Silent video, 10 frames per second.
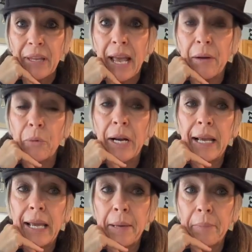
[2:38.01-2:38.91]
And when I
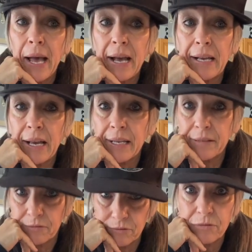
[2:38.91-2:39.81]
came back,
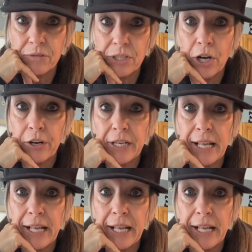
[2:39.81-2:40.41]
I started